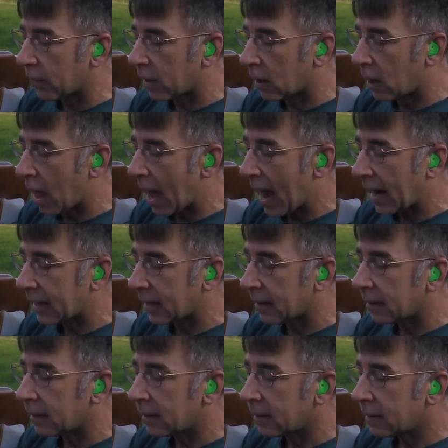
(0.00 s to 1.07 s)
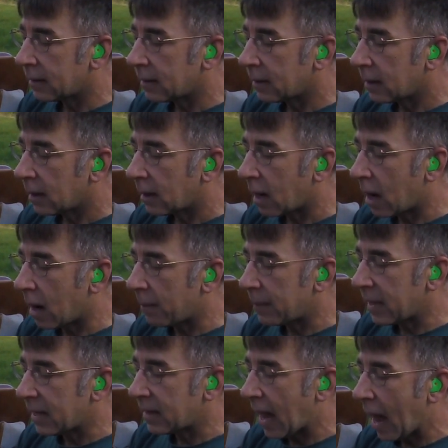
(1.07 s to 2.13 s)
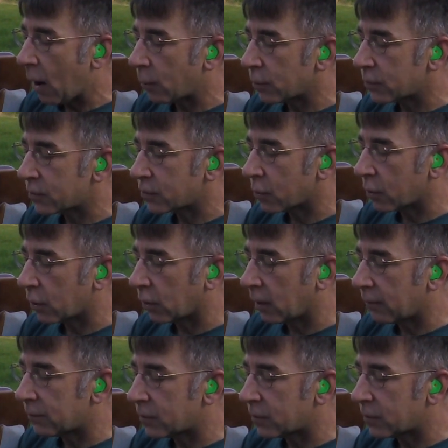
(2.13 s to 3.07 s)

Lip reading: o'clock in the outer circle of the